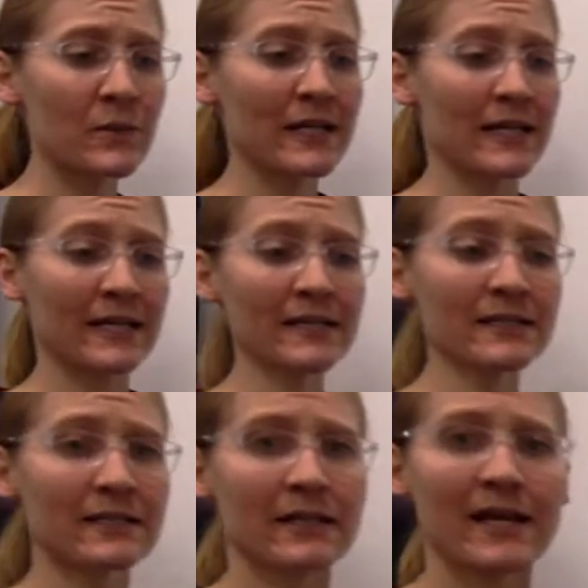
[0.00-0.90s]
what it
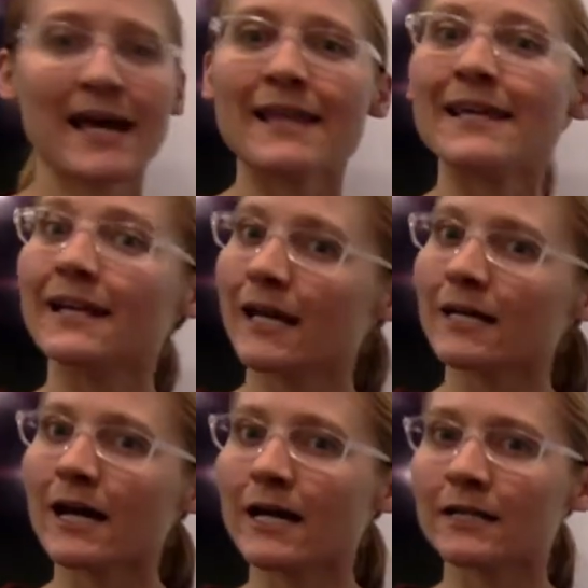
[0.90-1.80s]
is, and then
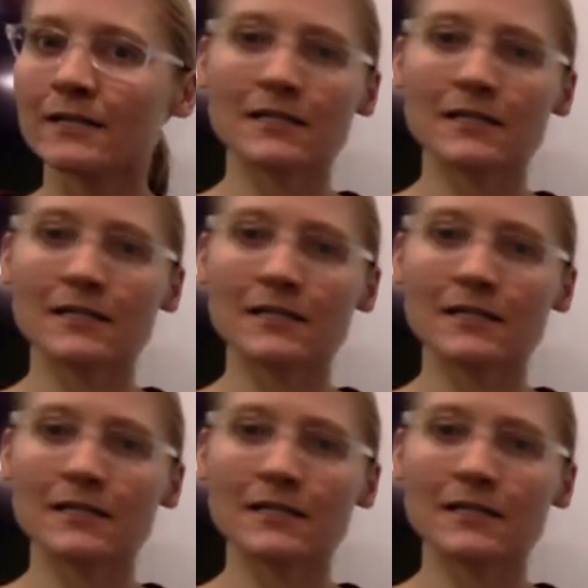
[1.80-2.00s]
anion